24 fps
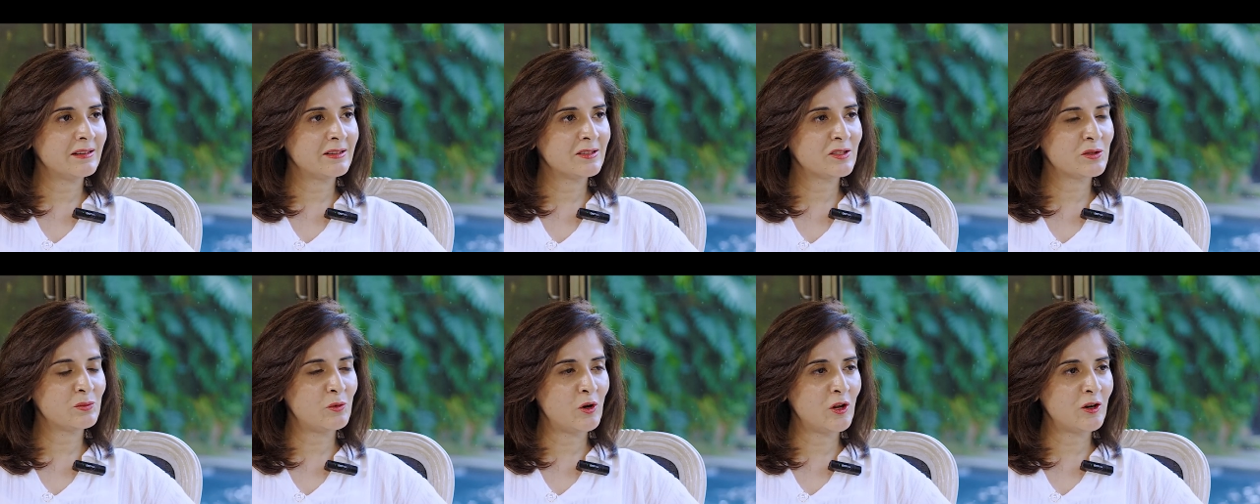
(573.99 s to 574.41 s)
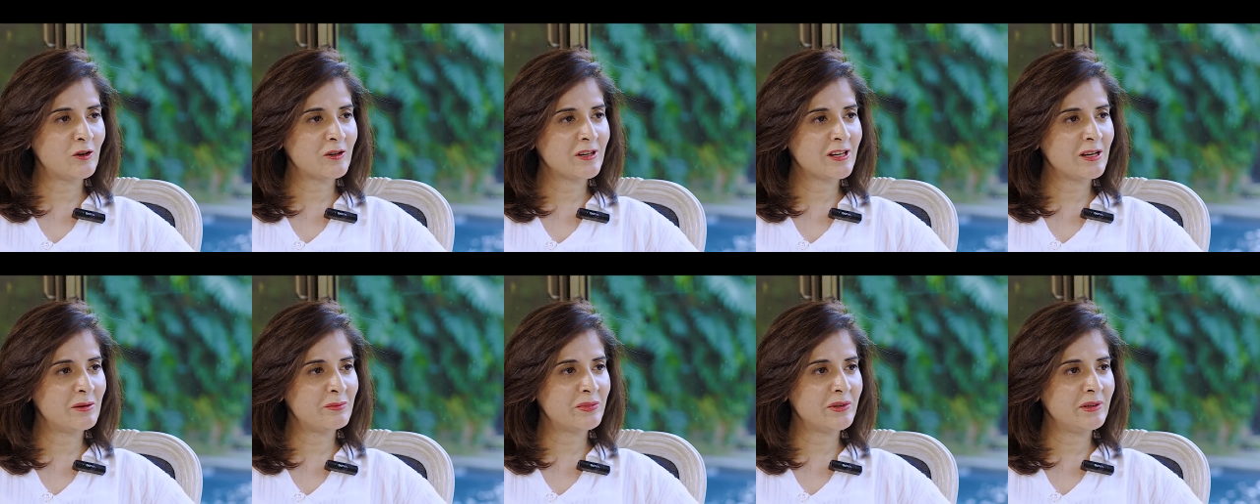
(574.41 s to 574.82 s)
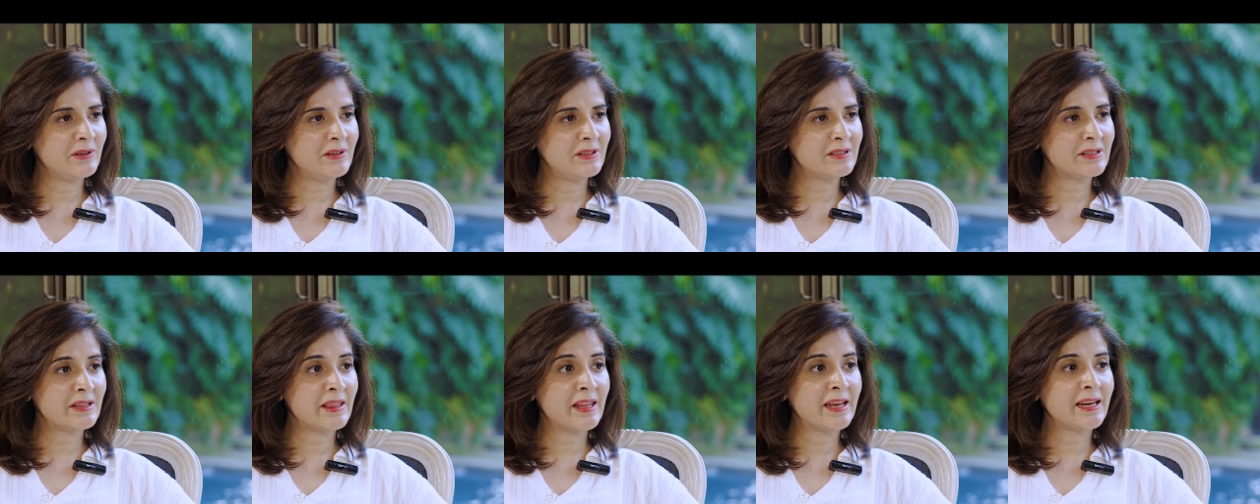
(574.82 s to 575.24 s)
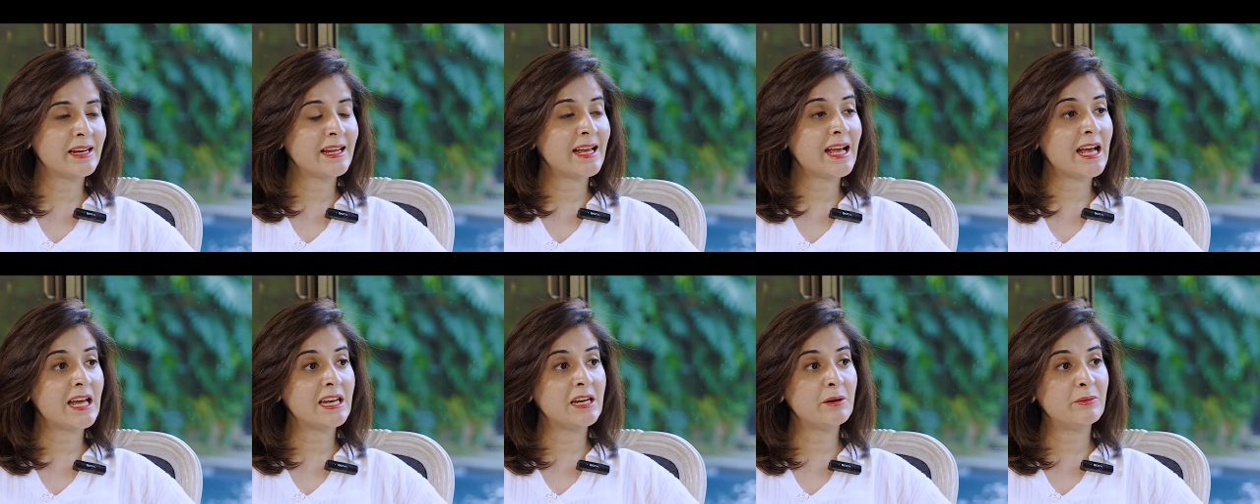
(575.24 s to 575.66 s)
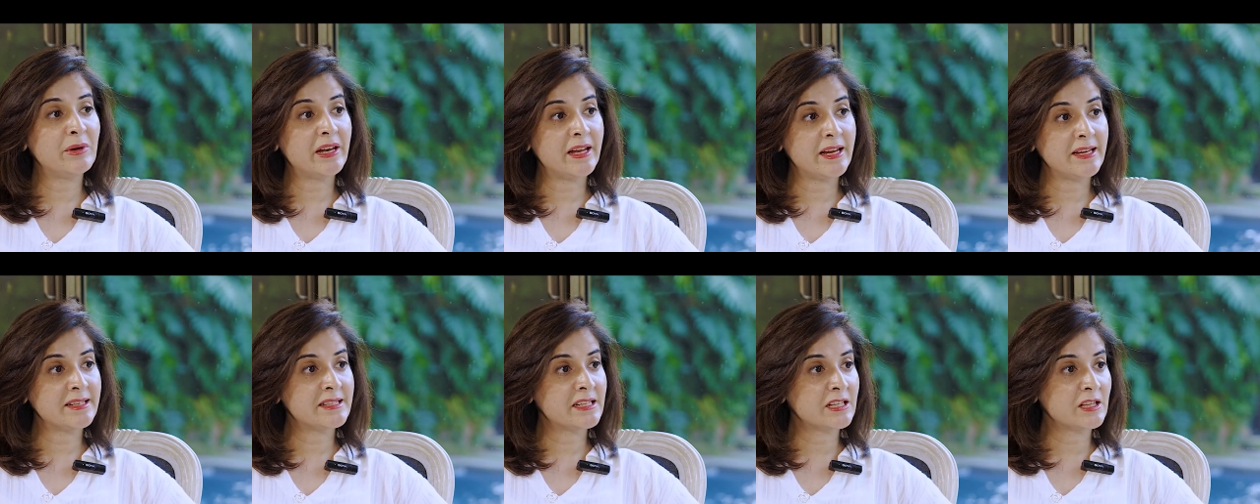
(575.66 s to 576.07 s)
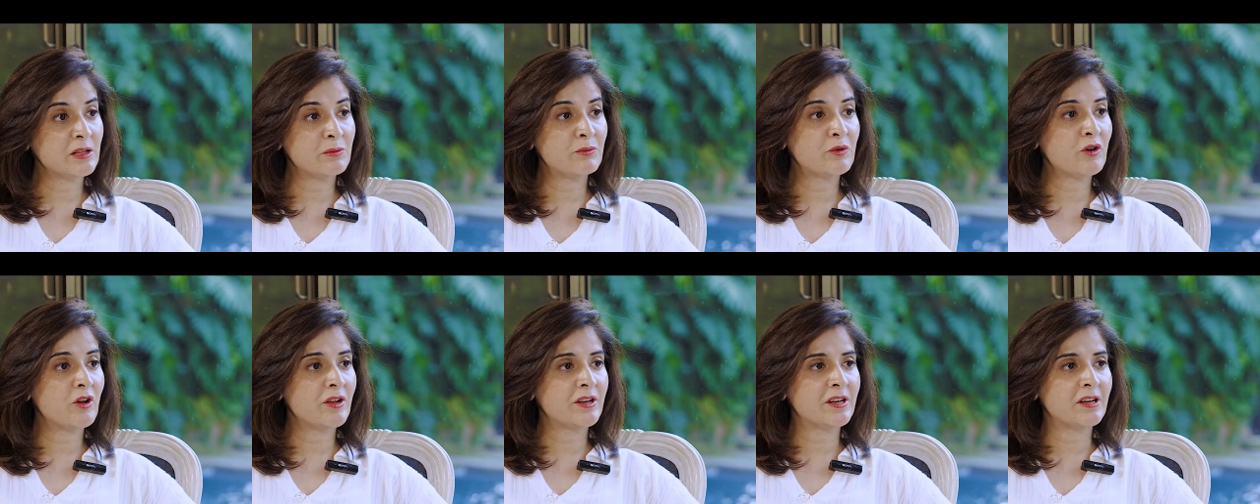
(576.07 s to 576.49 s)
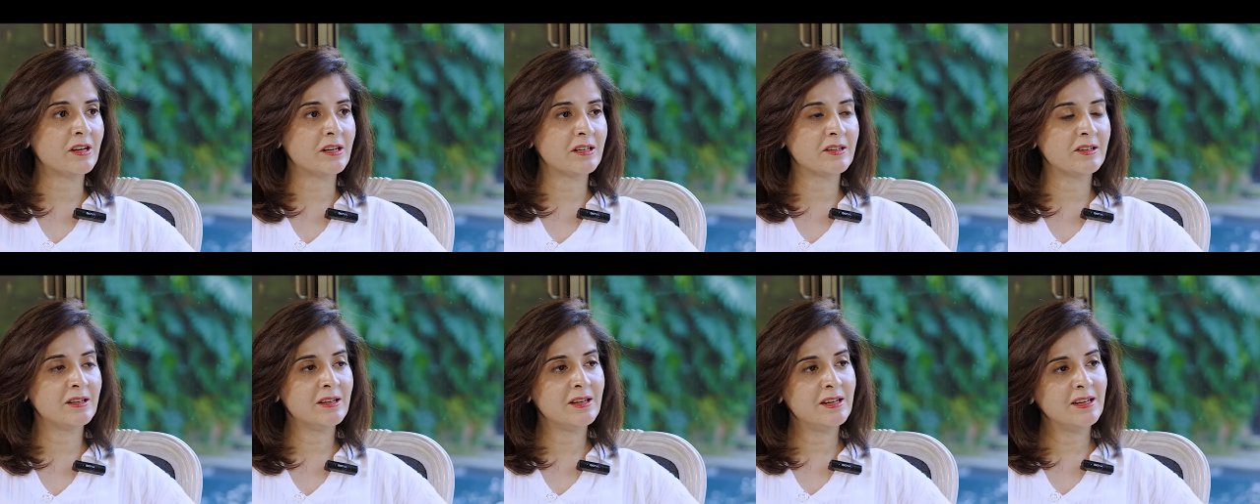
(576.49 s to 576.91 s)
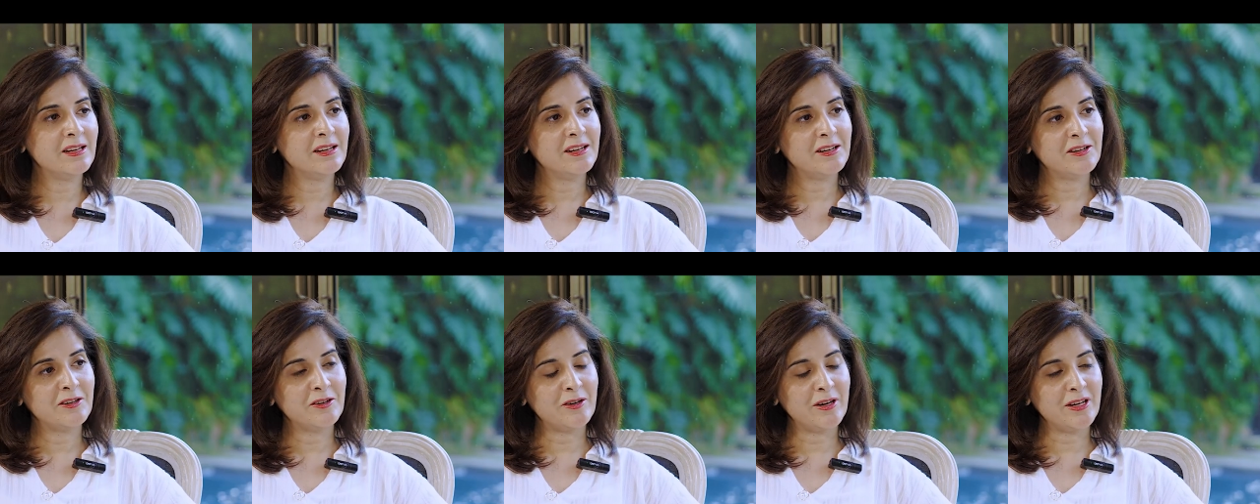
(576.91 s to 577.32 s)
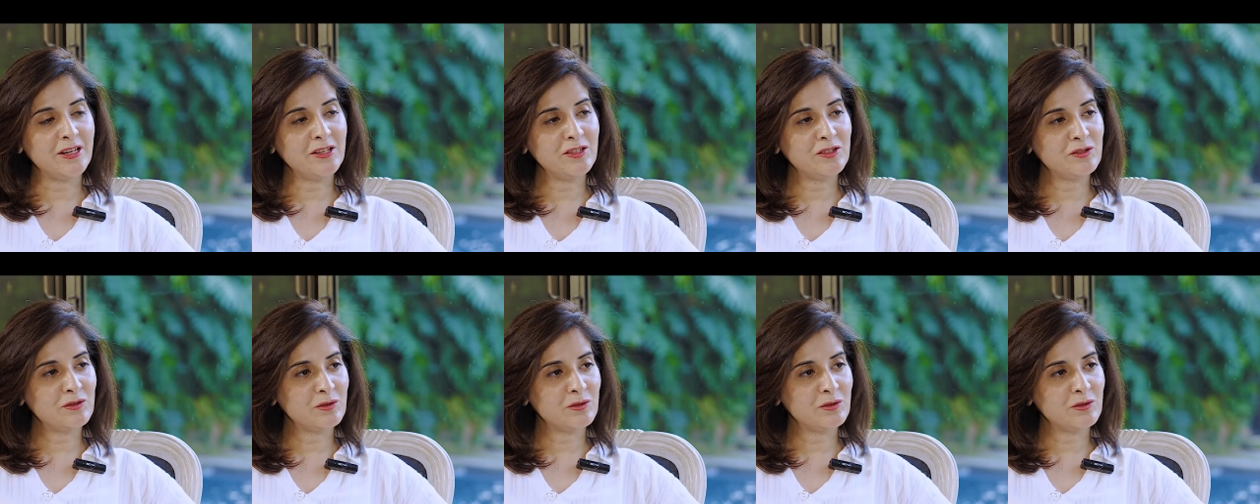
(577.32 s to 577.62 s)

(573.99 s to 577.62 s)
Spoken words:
smaller companies and then cannibalizing the product, right?